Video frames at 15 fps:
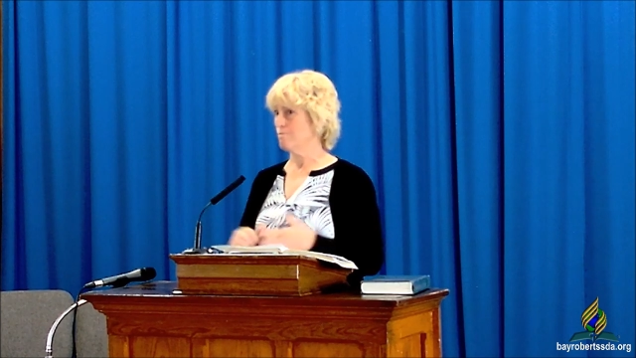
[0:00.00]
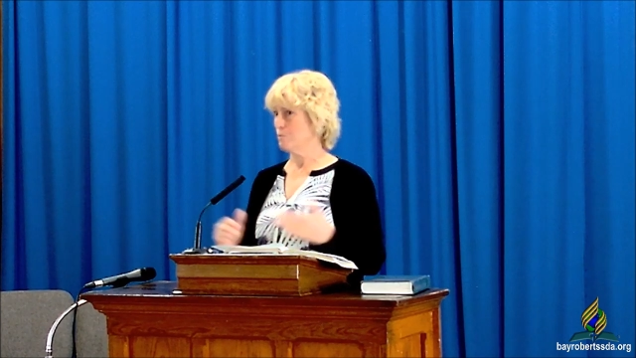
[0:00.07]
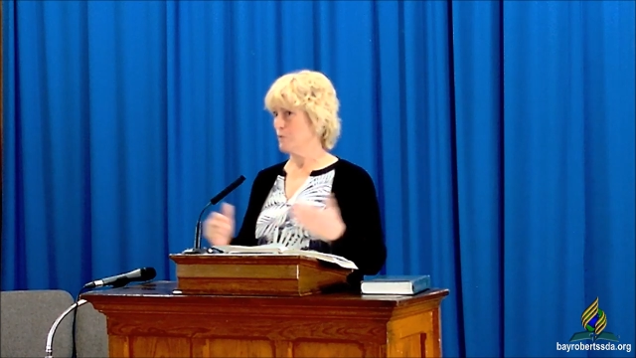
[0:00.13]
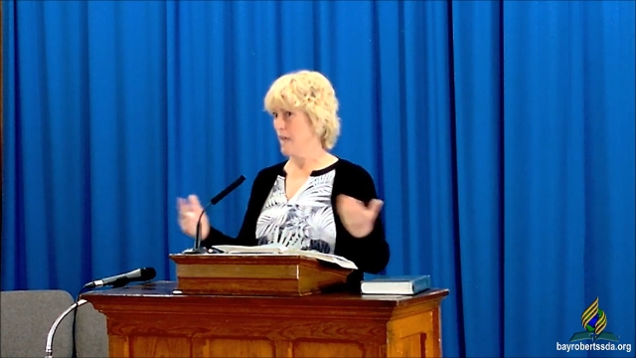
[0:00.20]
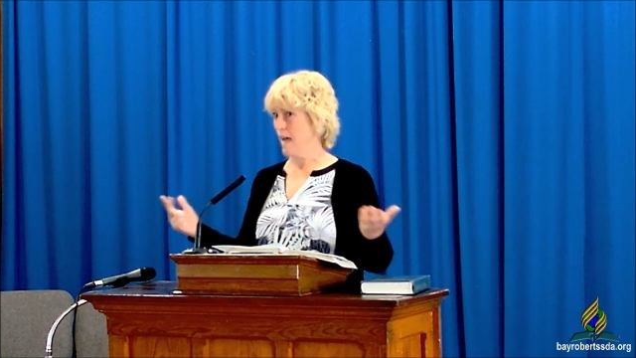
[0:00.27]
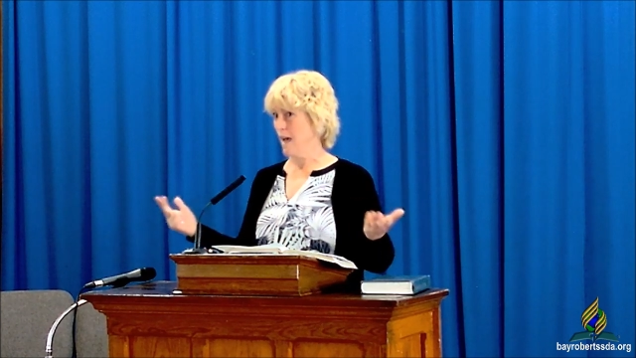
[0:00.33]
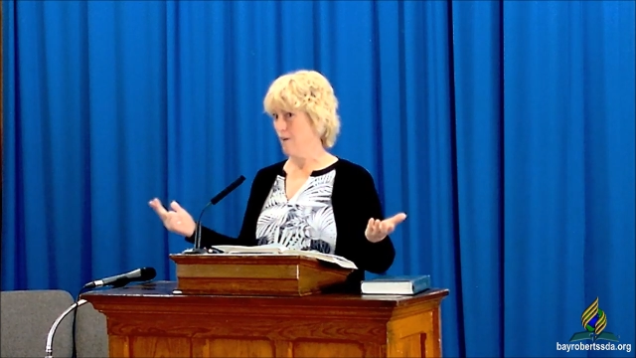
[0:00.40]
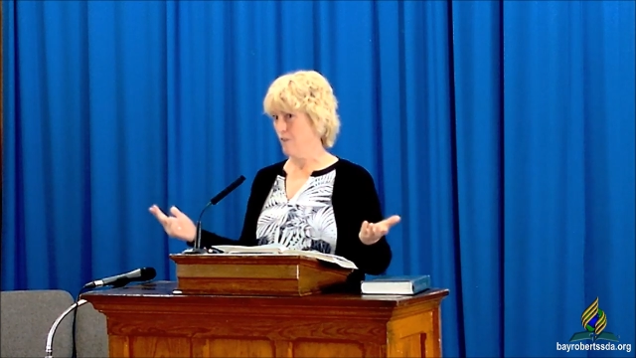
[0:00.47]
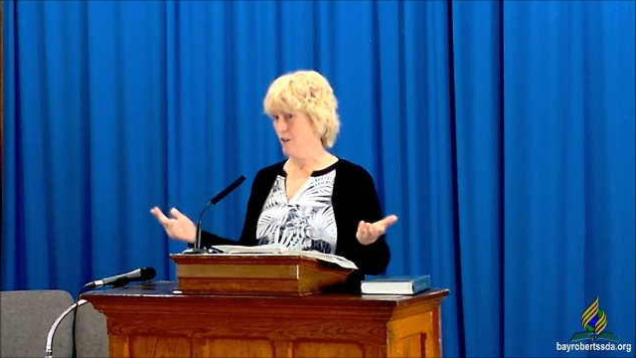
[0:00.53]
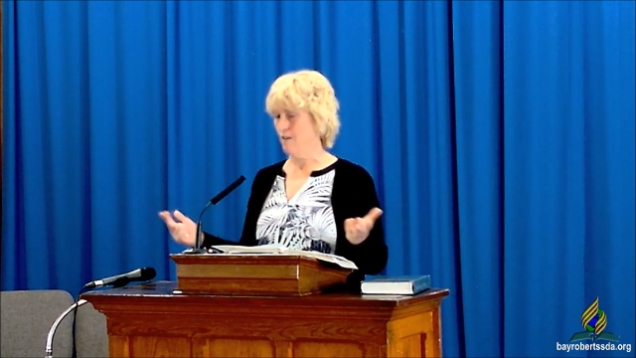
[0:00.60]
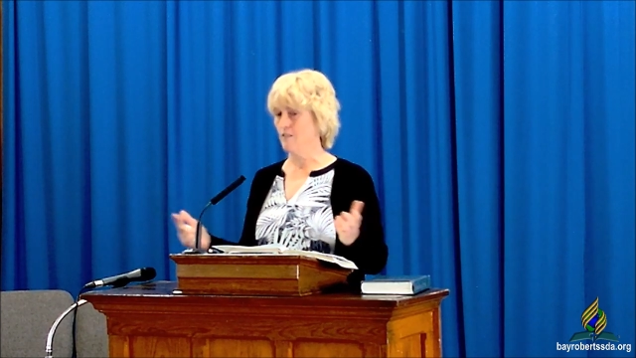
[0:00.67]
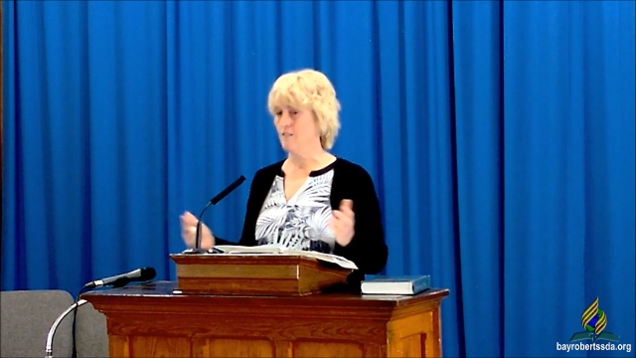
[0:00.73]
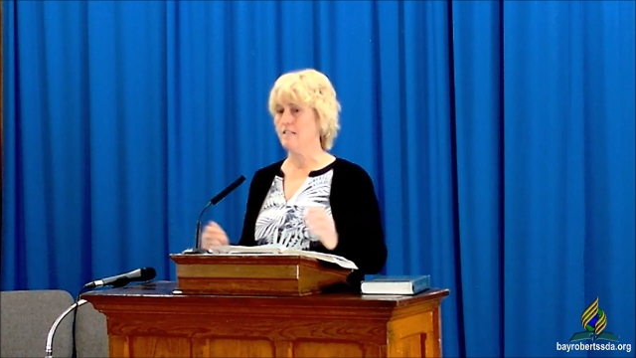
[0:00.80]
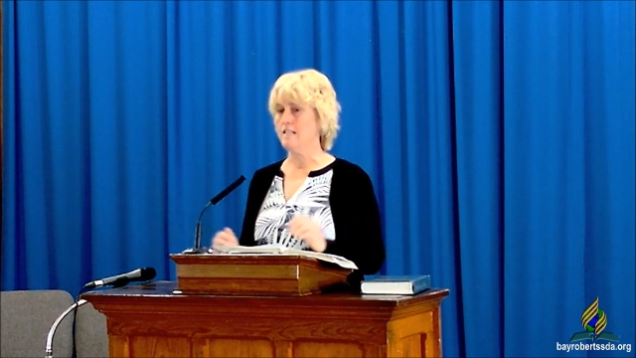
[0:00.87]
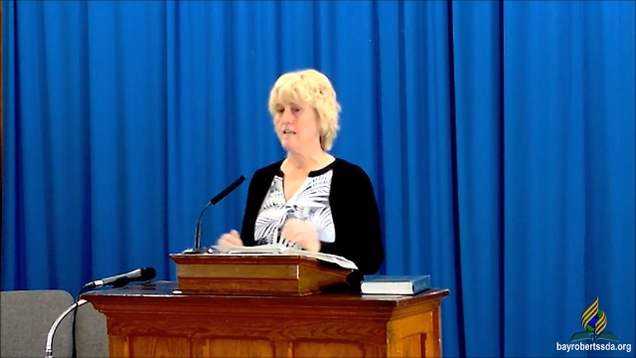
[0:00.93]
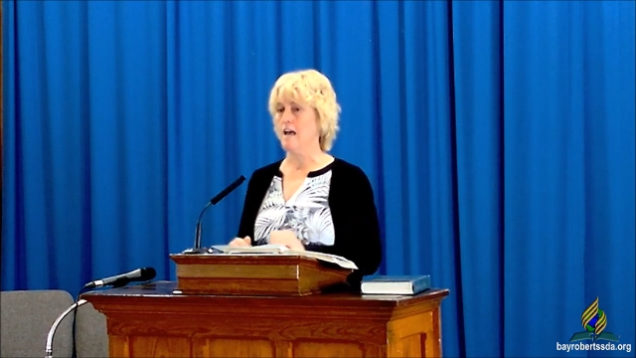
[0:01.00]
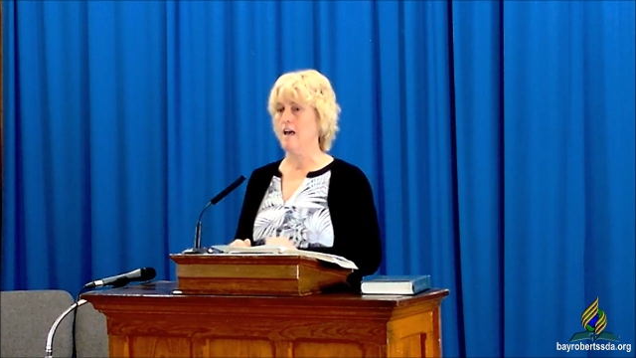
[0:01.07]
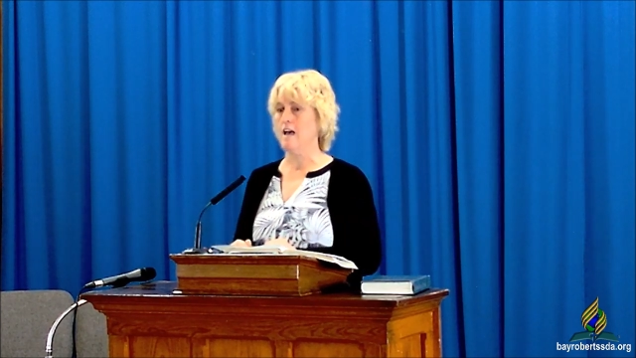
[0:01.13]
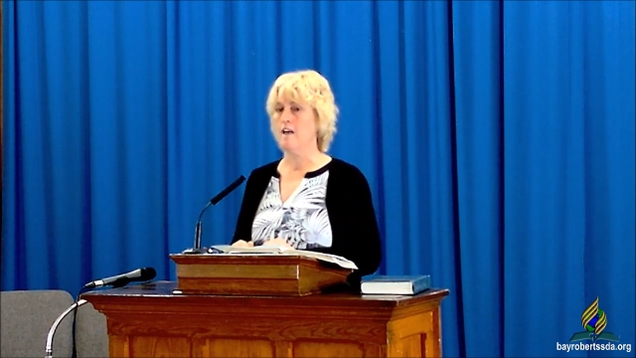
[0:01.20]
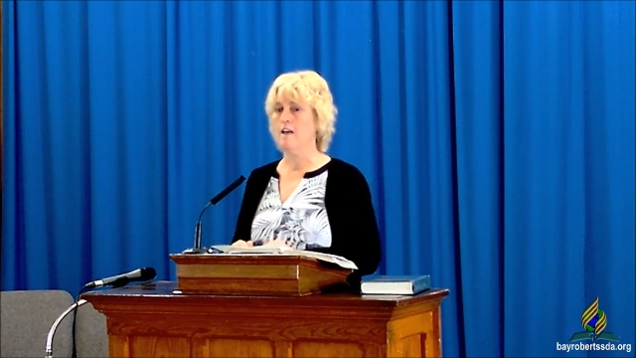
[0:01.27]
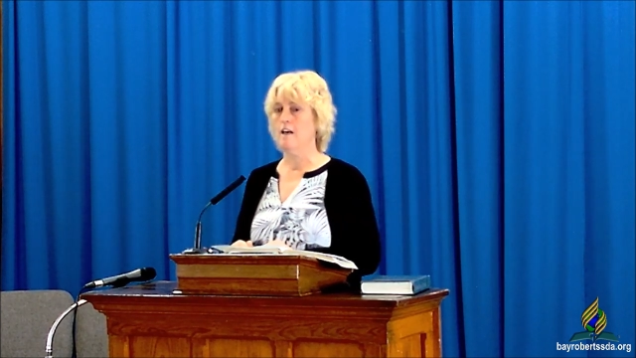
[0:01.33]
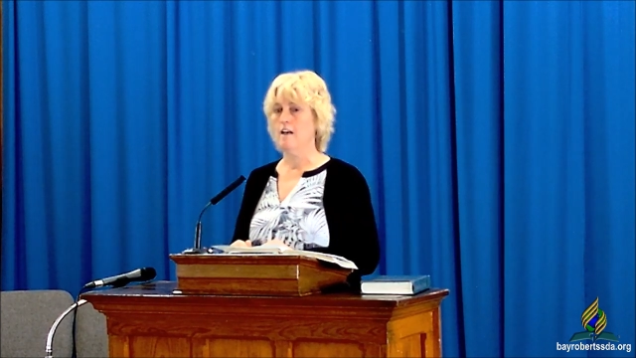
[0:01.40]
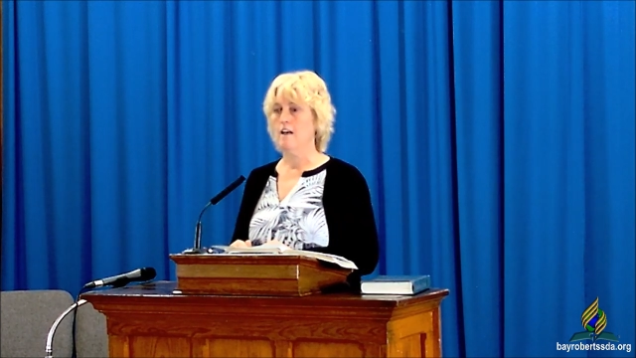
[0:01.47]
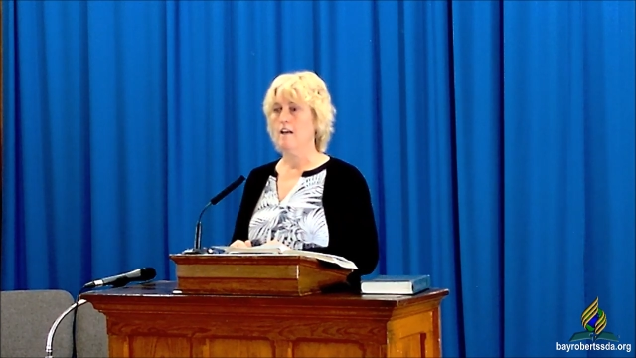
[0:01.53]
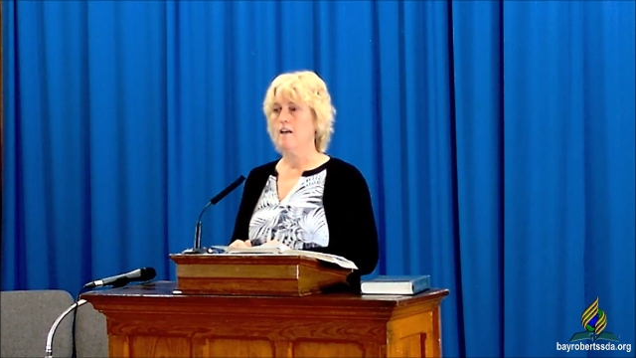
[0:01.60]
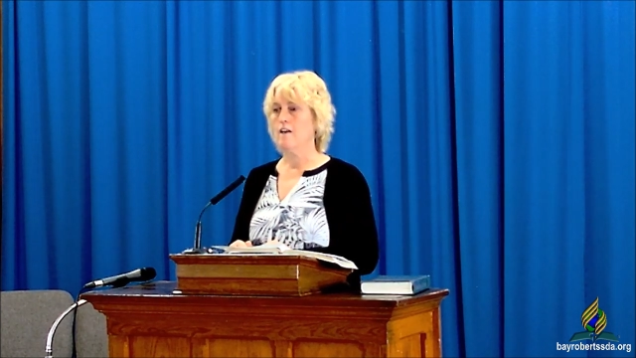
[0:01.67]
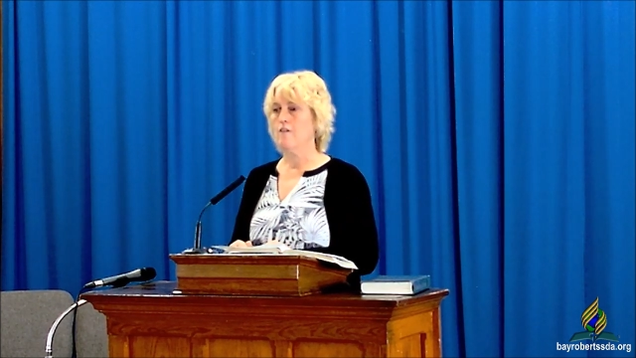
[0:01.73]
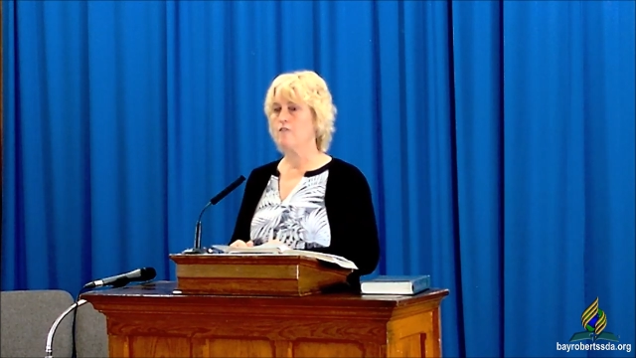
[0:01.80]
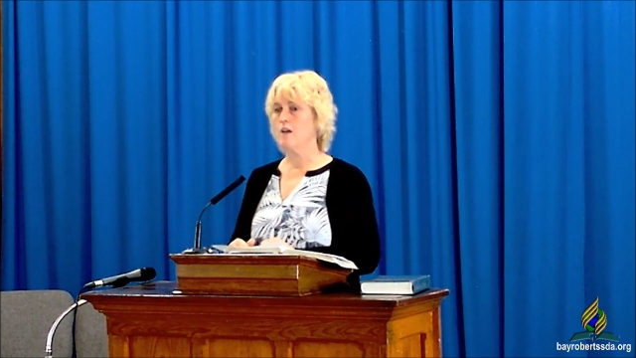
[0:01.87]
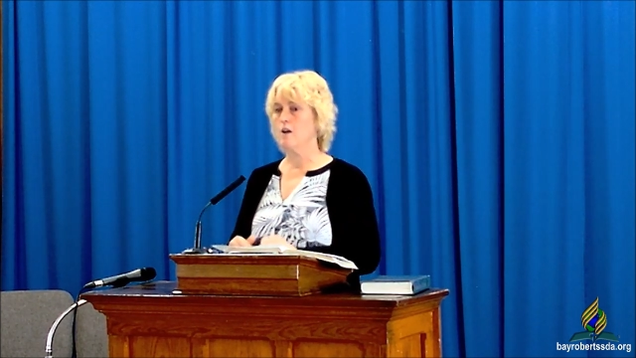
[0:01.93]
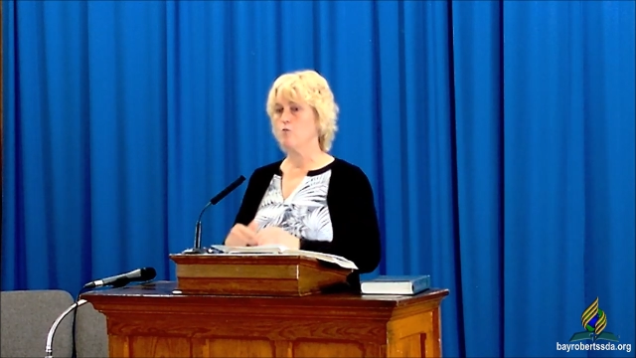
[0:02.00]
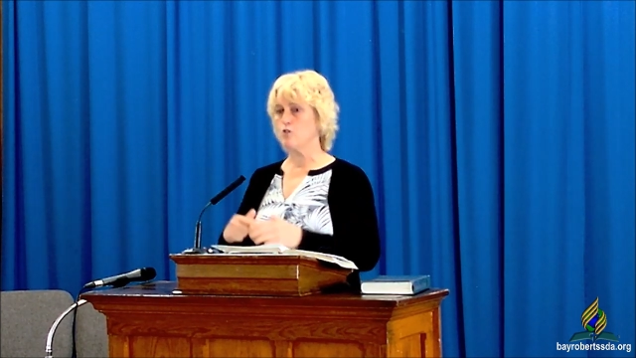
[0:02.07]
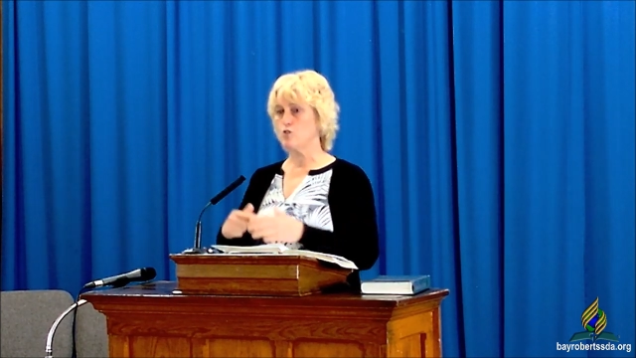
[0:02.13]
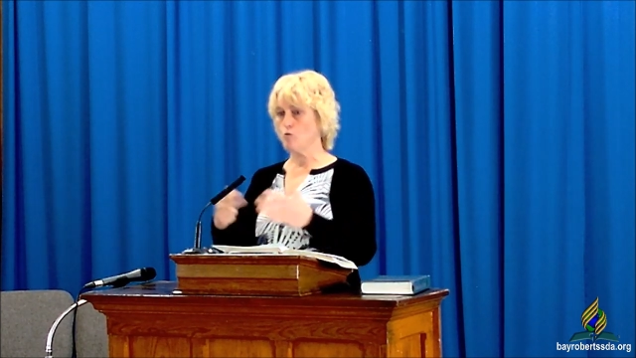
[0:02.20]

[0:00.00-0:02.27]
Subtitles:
we have here today. If they were